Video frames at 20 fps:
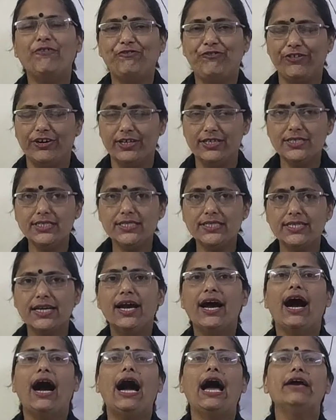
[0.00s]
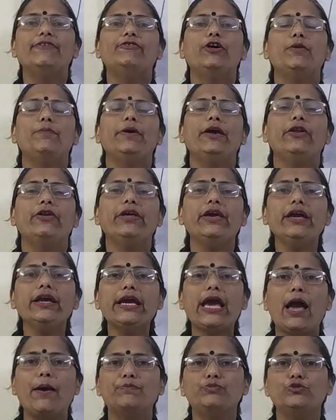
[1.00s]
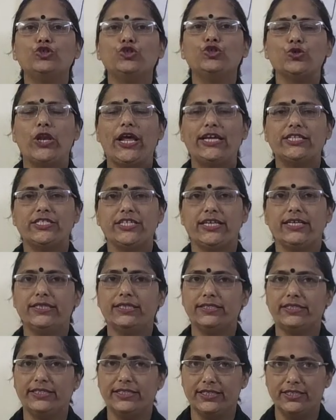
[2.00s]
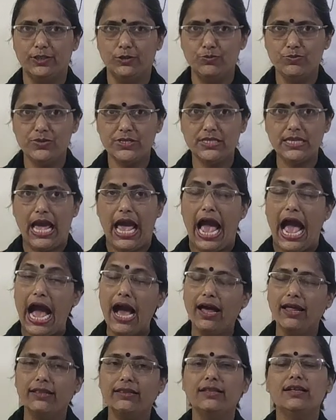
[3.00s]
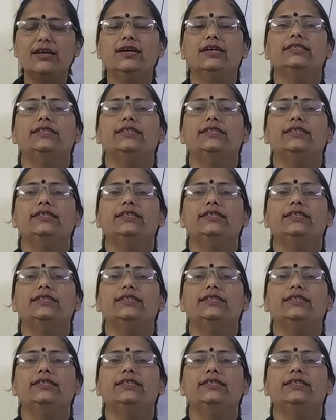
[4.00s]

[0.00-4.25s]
first I will be recapitulating the terms and